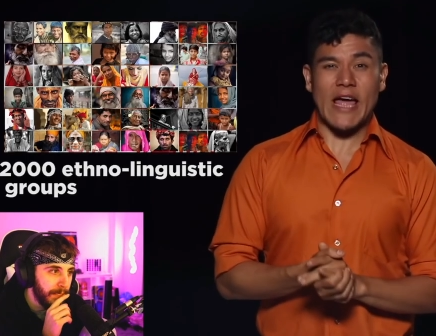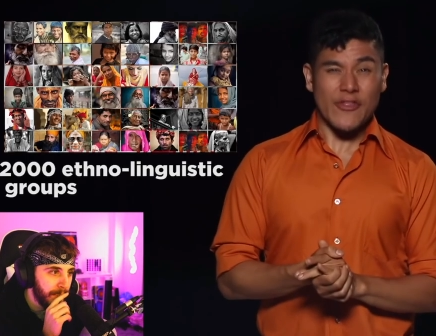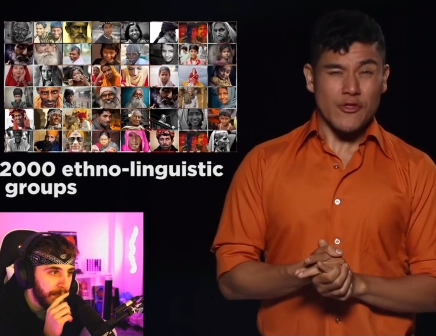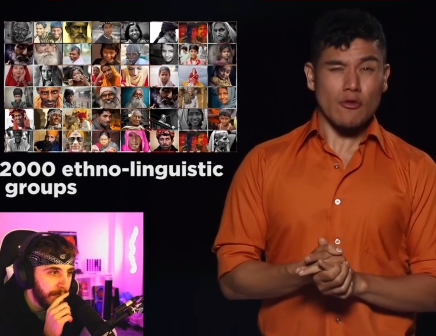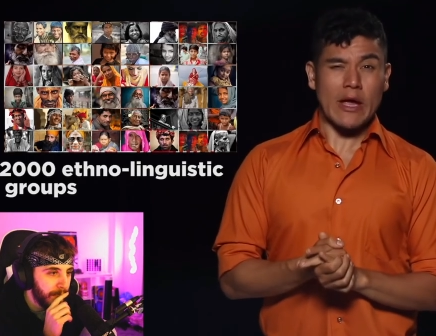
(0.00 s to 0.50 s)

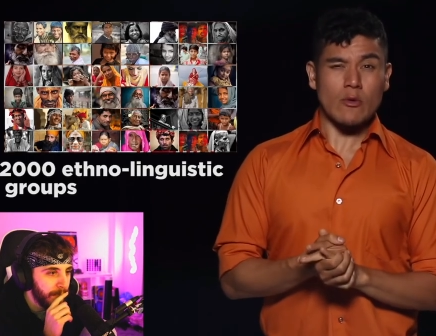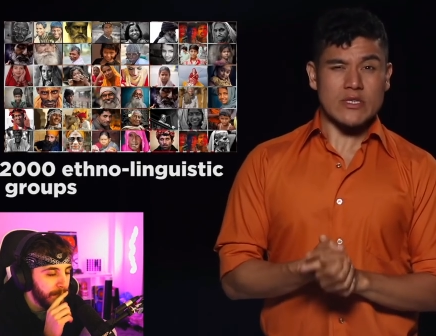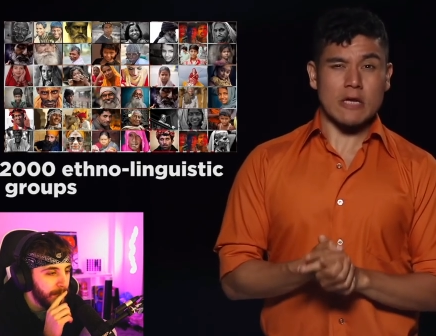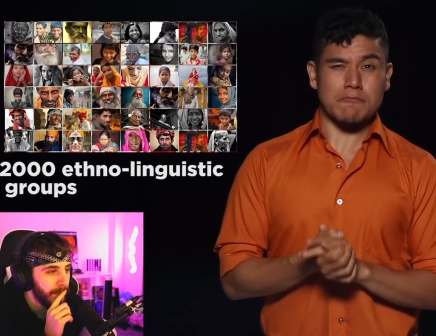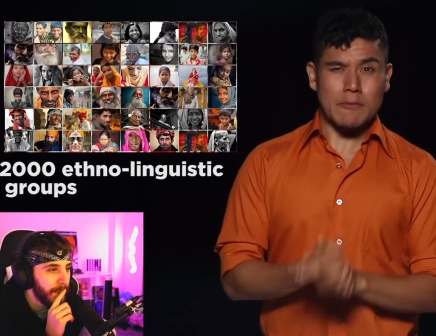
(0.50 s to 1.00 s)
Speaker 1: different
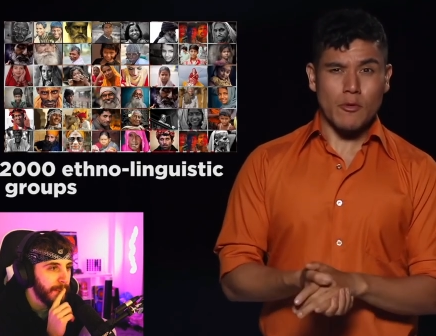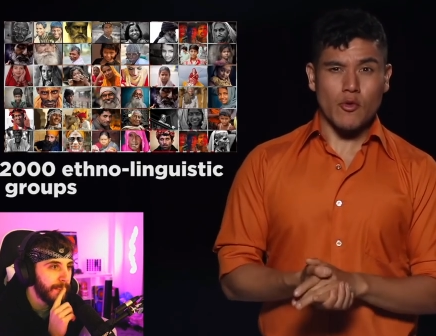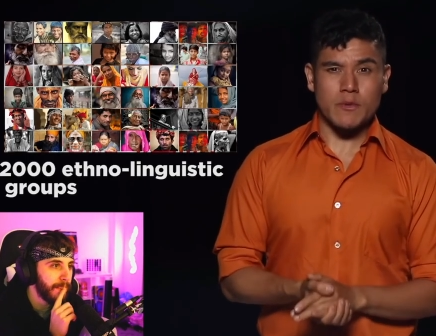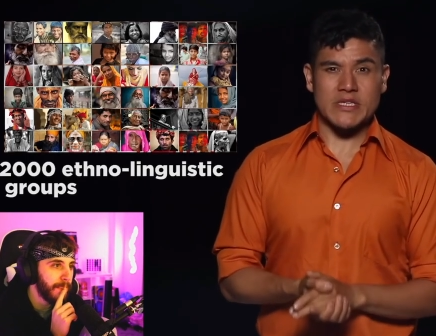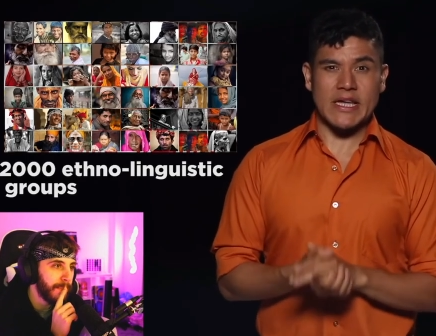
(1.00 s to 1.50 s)
ethno-linguistic
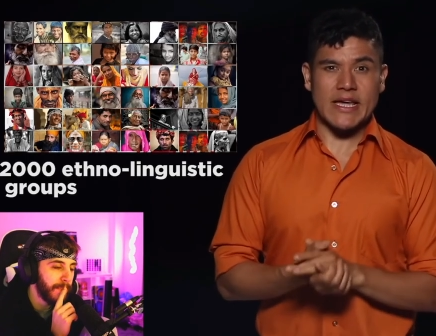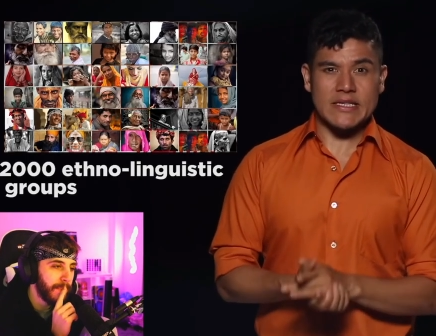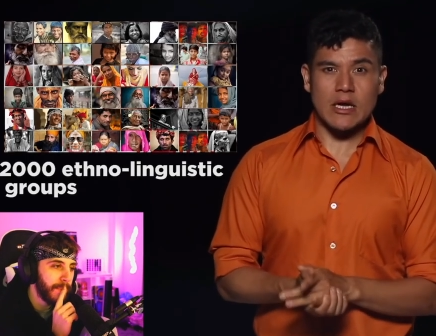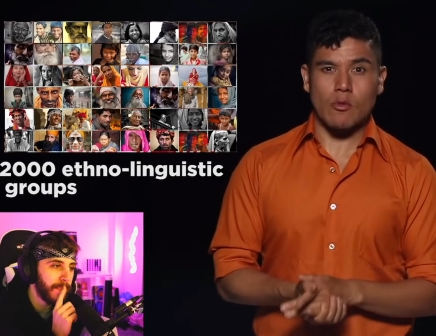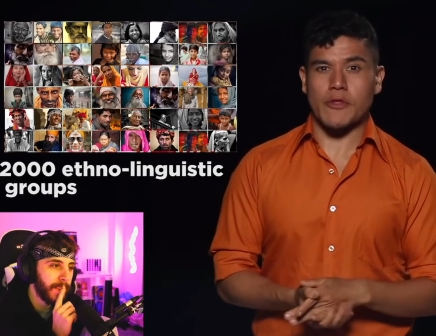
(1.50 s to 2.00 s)
people groups
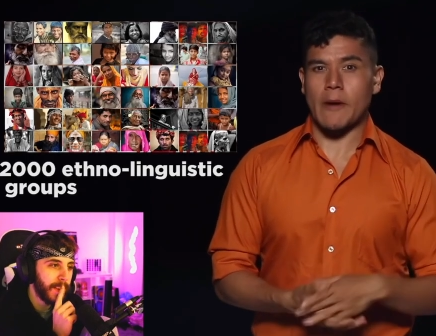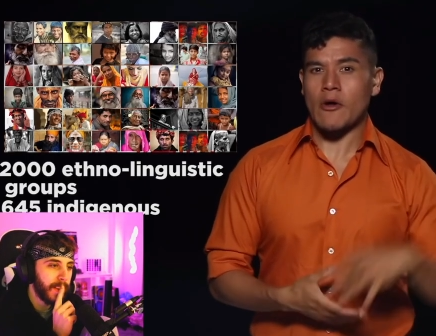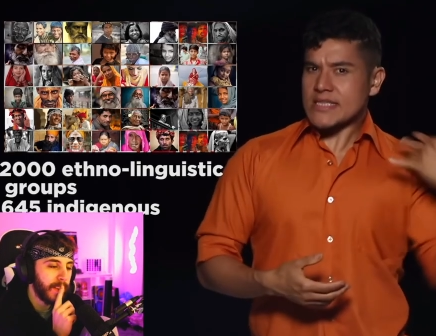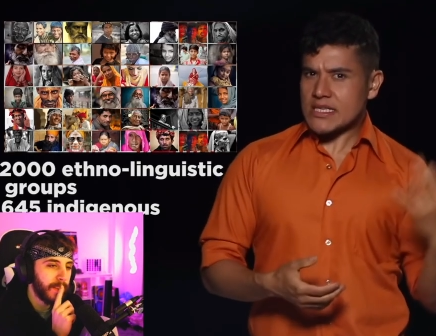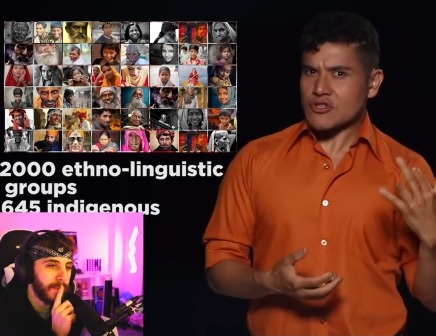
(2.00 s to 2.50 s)
in India
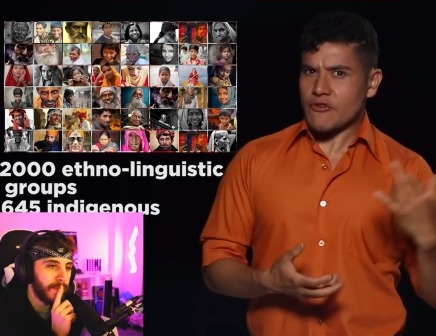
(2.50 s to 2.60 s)
with about